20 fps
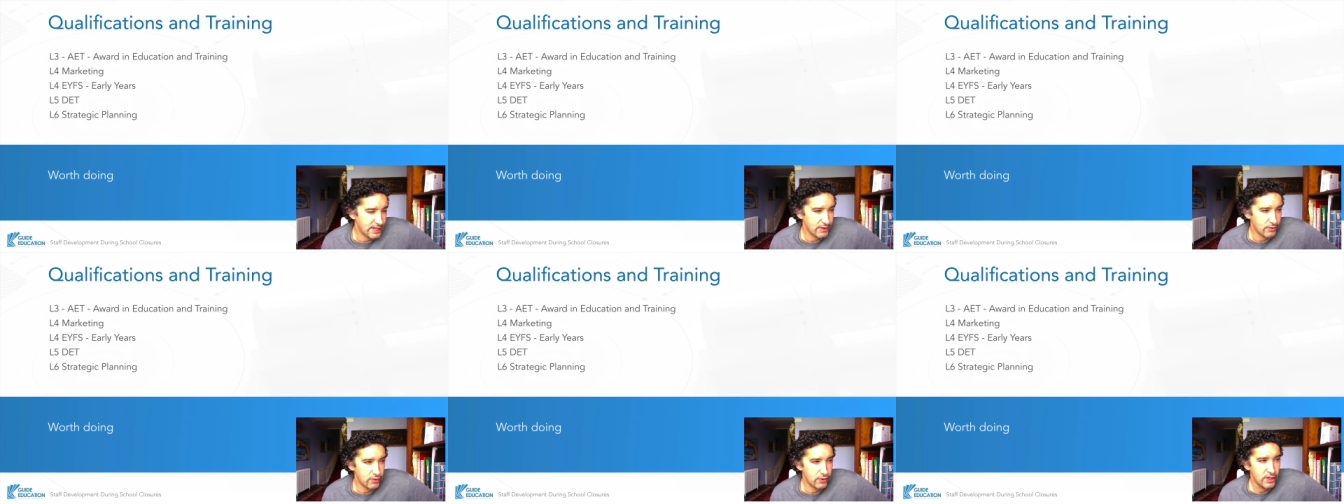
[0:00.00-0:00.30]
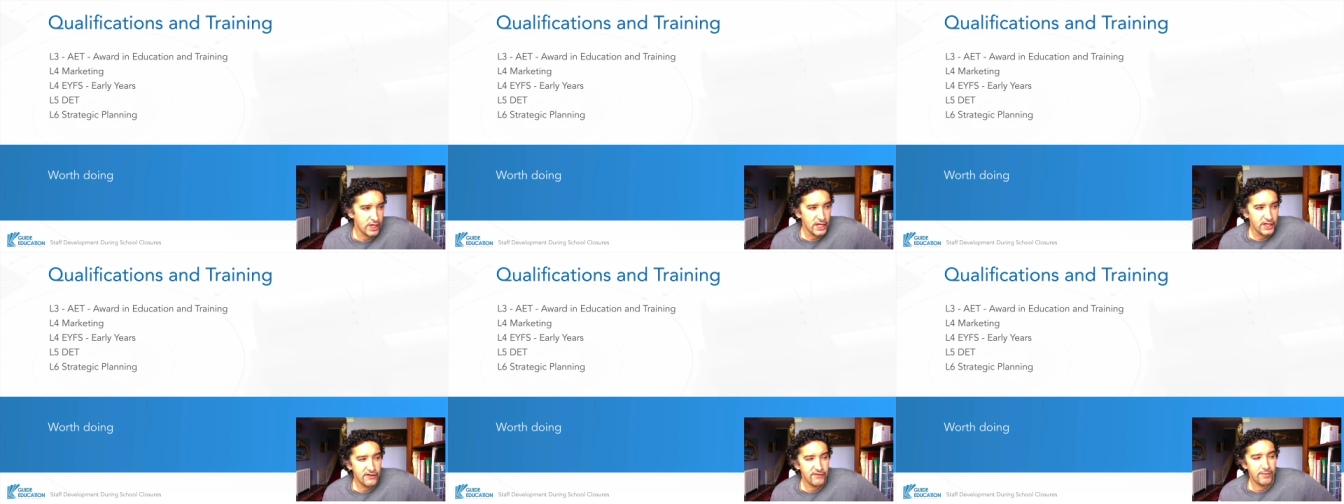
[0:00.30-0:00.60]
or
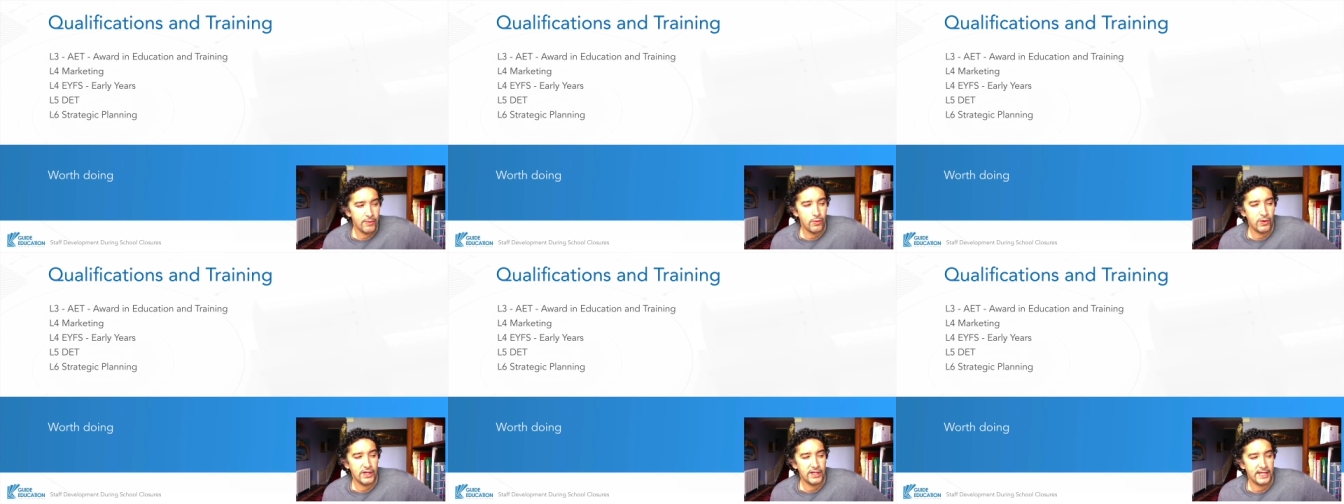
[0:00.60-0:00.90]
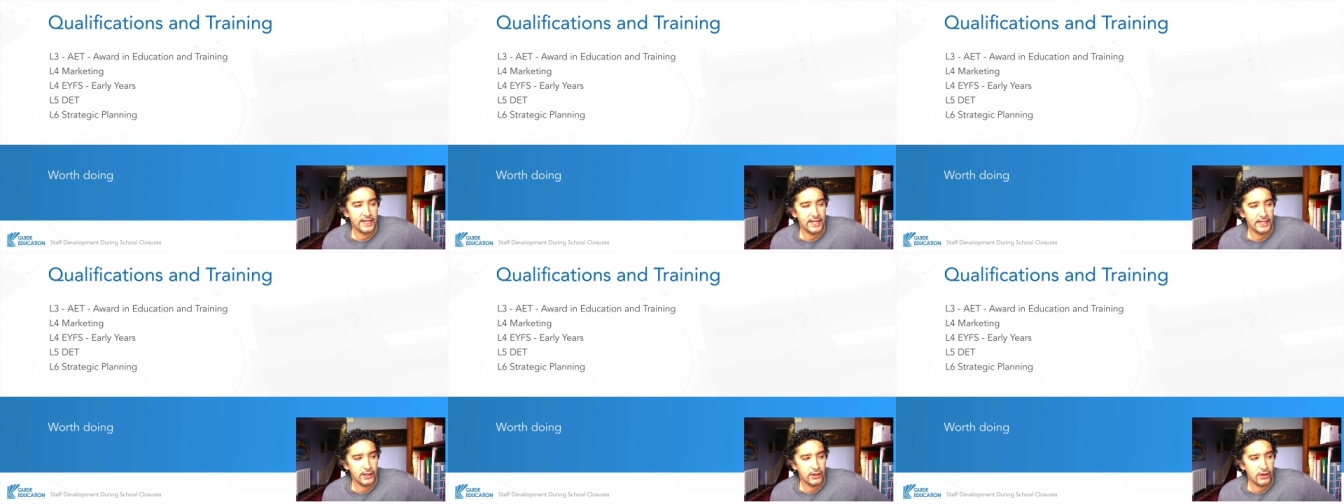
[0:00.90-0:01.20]
you've been working
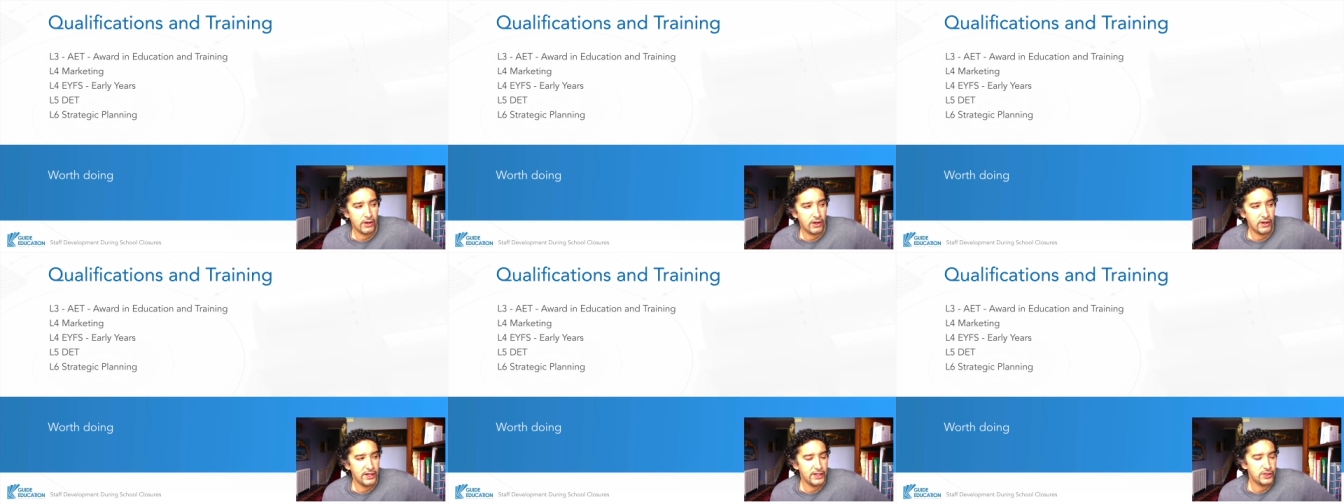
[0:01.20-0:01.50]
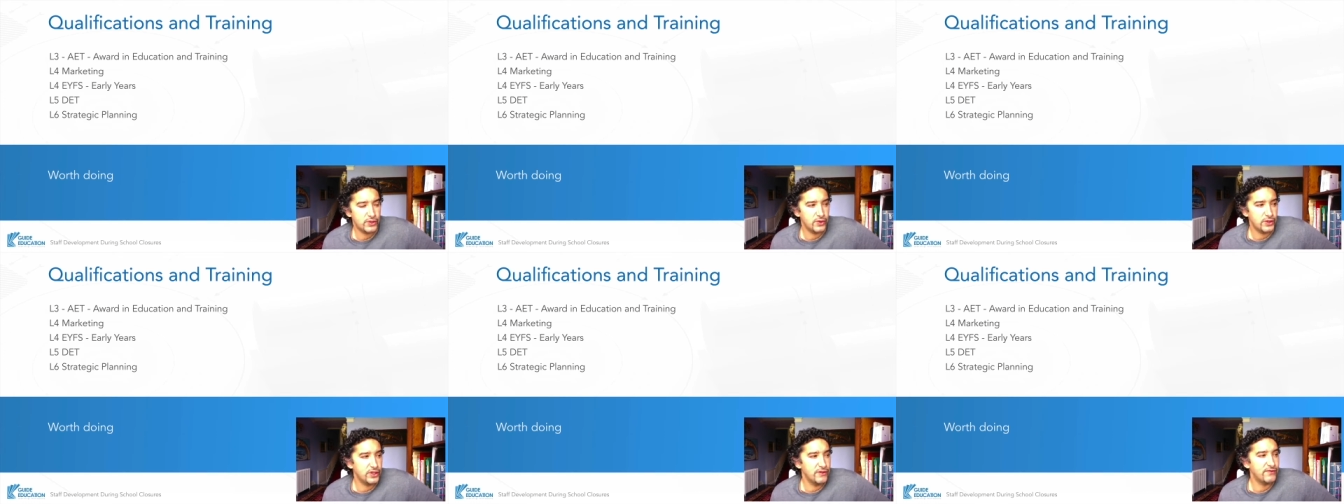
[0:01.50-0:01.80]
in a college,
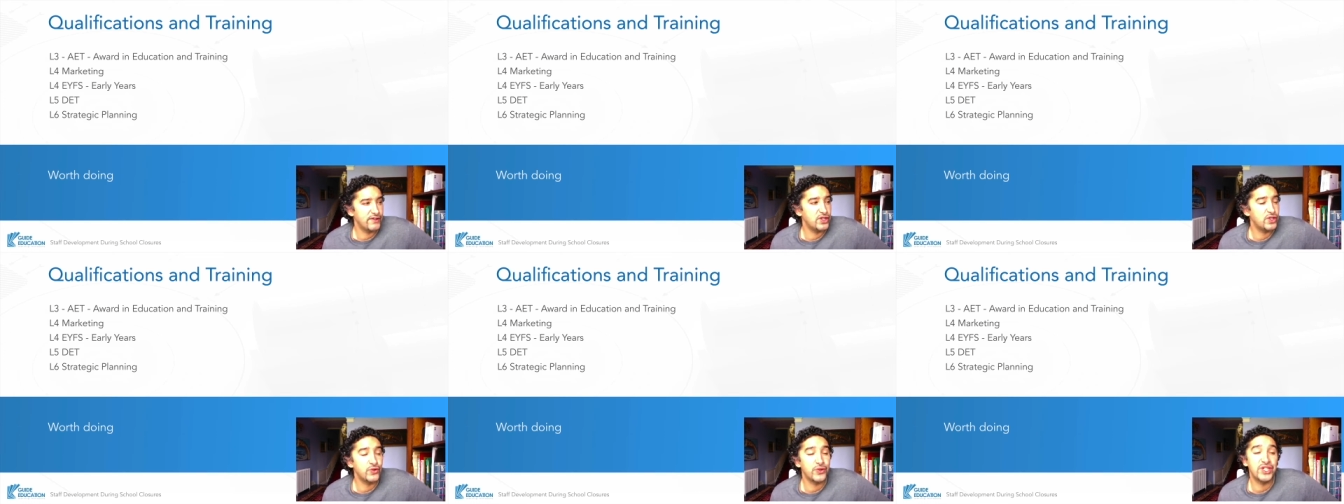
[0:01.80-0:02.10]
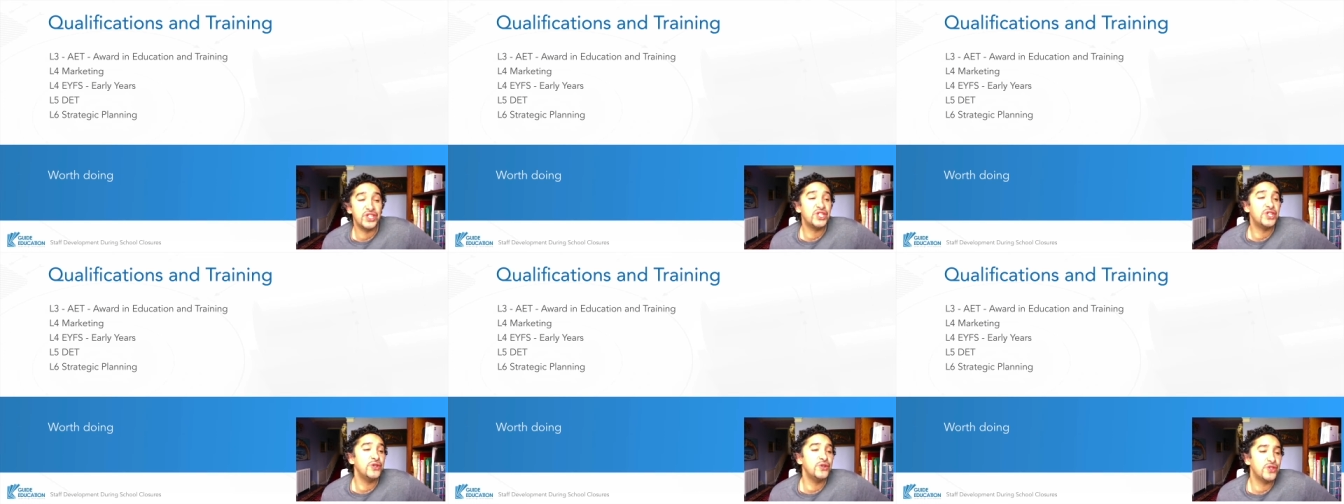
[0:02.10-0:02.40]
or you've enjoyed
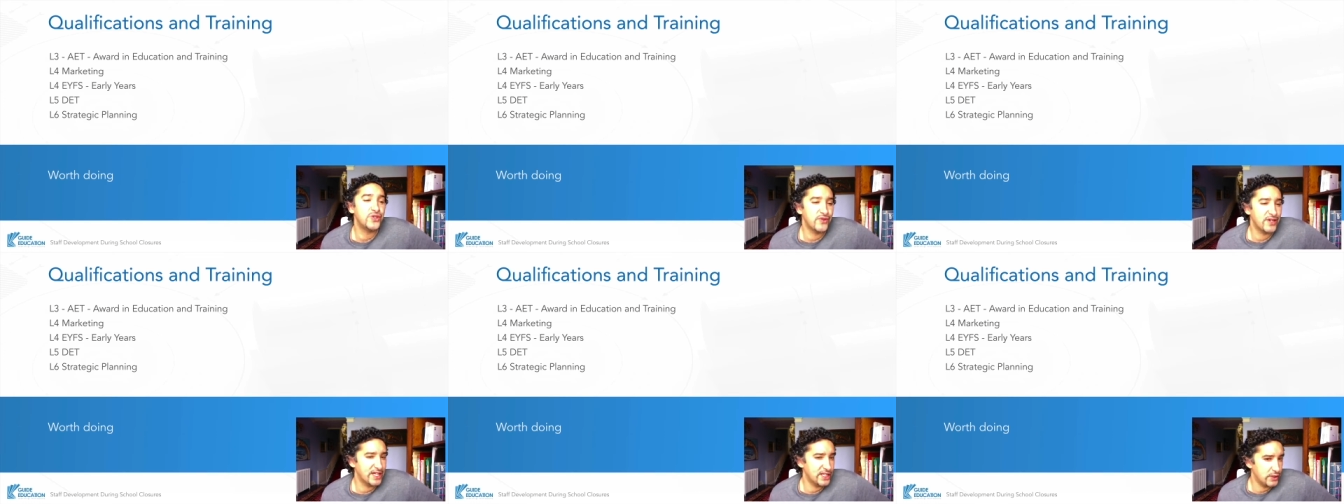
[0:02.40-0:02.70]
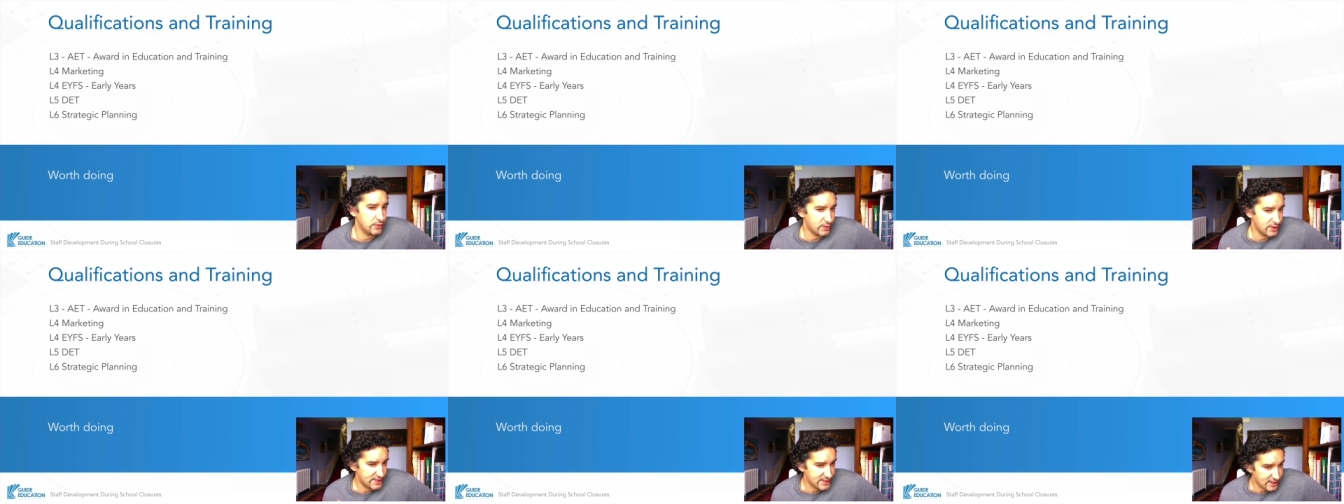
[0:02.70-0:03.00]
tutoring and you
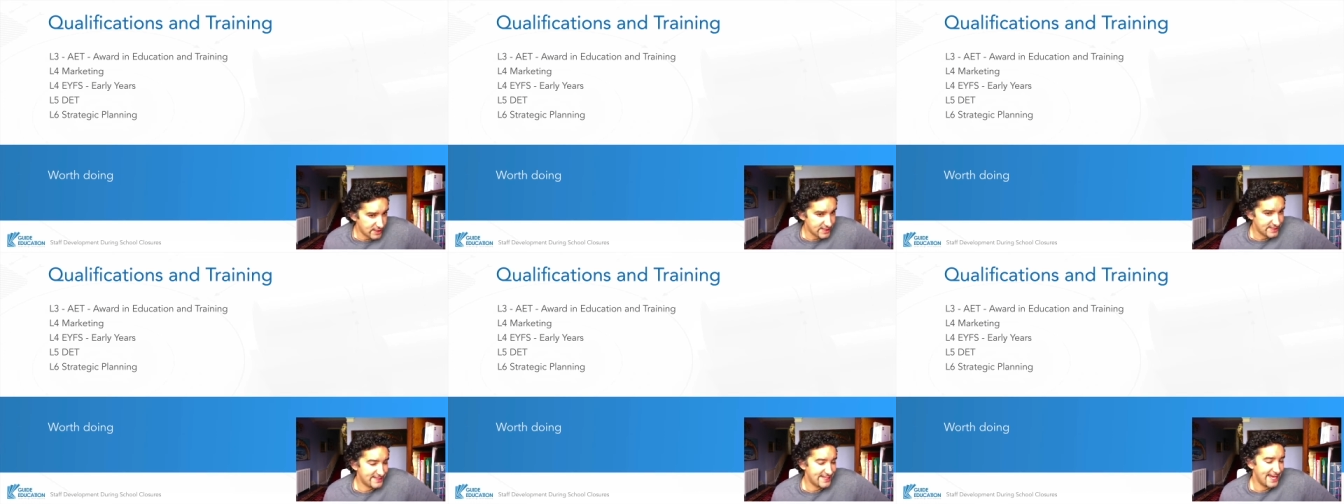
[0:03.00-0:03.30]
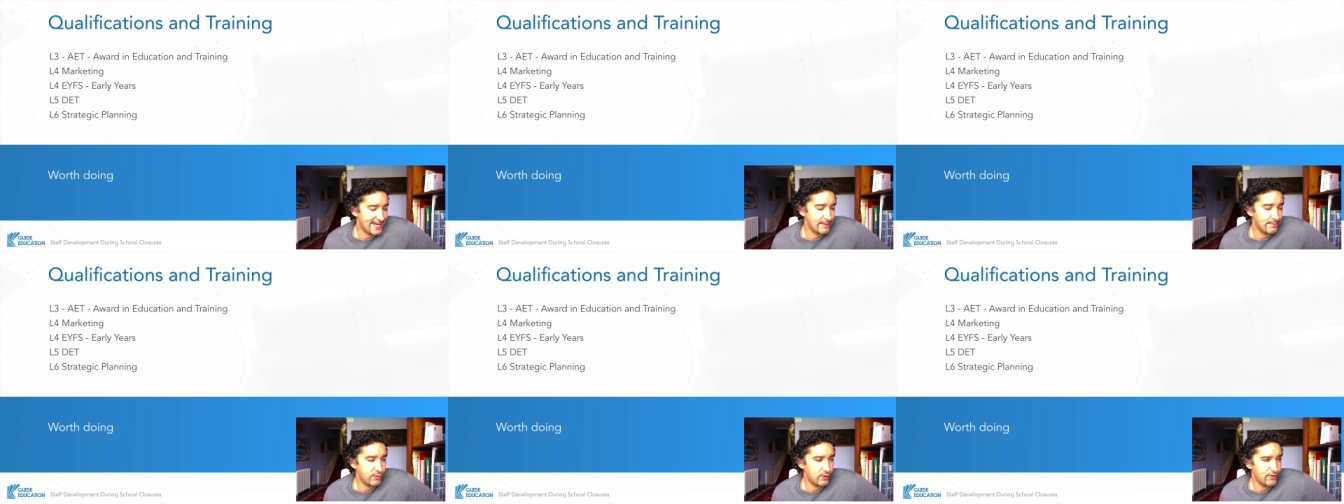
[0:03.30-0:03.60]
want to
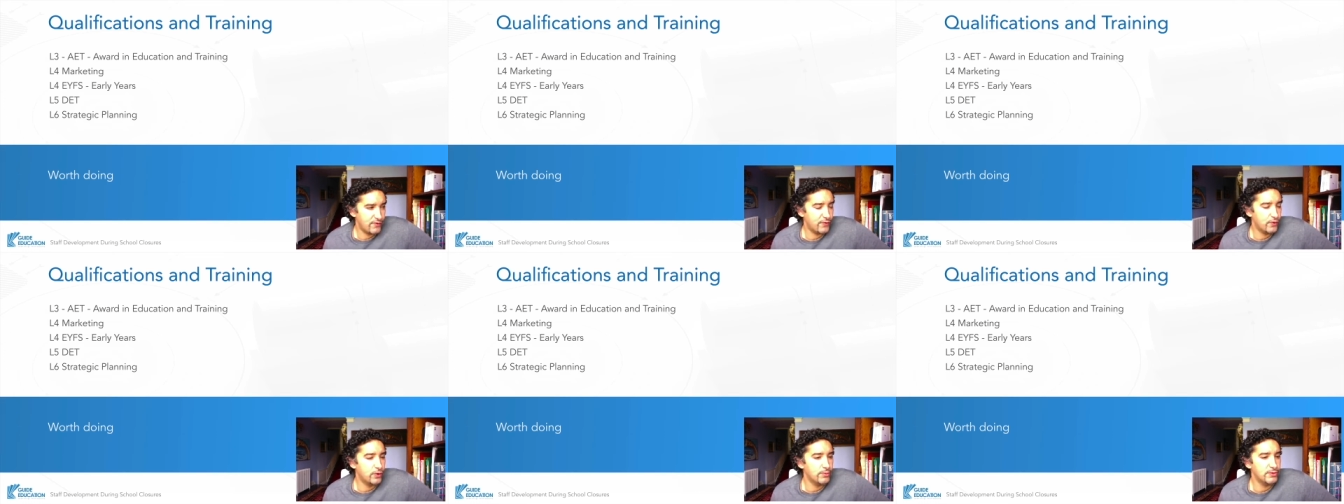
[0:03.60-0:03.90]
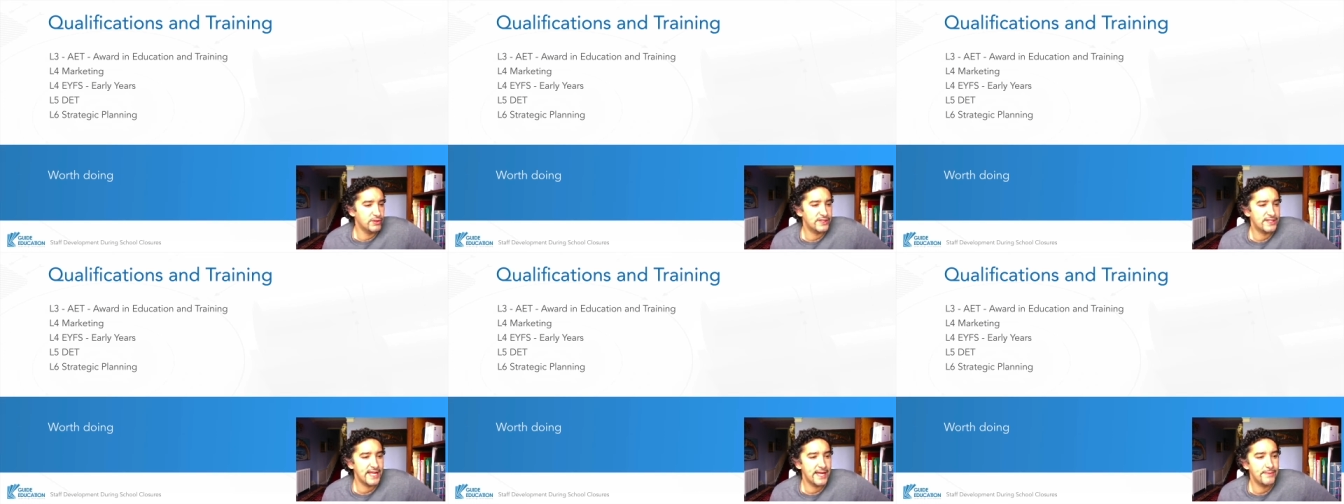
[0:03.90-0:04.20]
take more formal
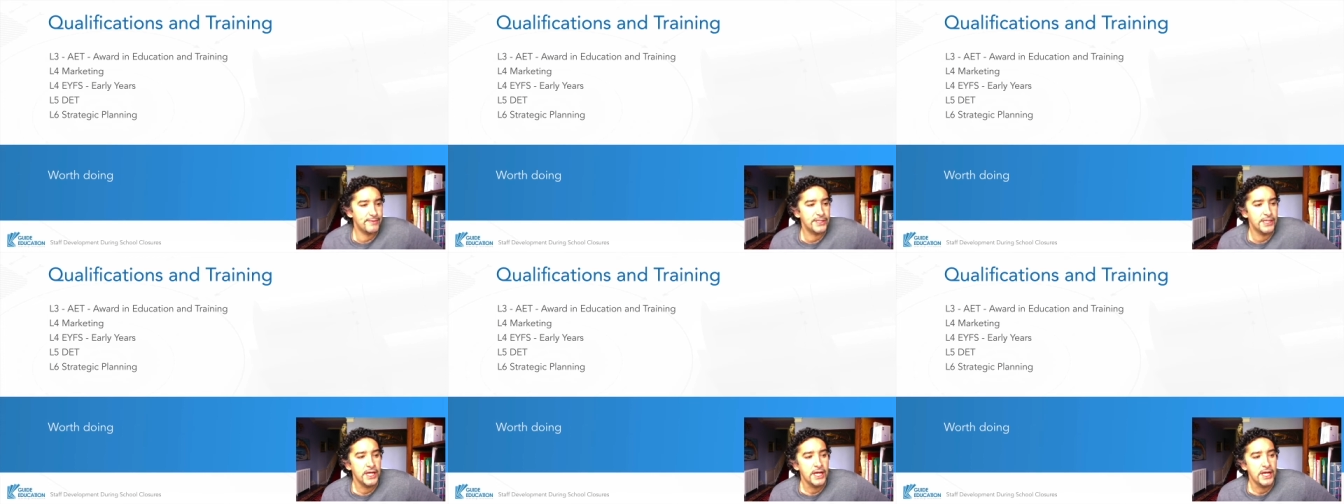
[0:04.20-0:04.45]
steps,